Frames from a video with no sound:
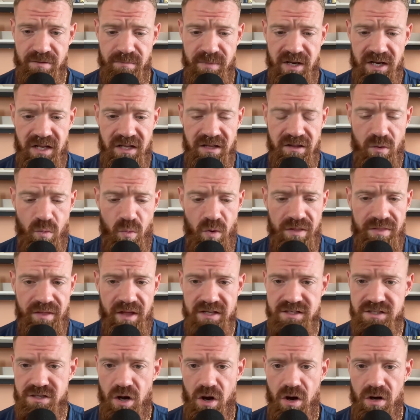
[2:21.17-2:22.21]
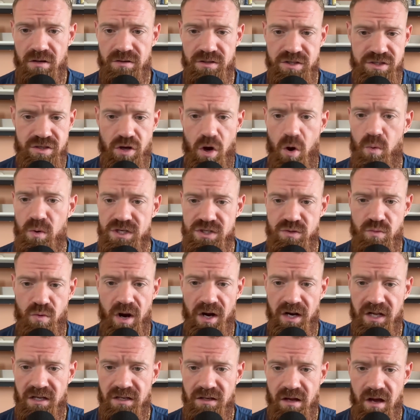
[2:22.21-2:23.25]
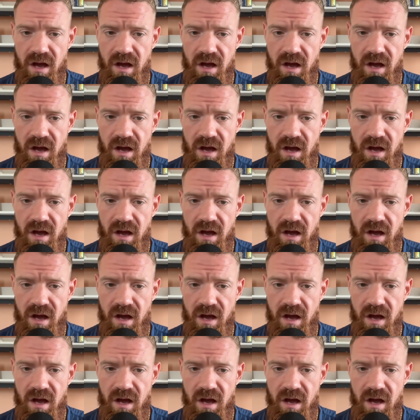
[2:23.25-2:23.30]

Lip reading: meaning the one that's just always running,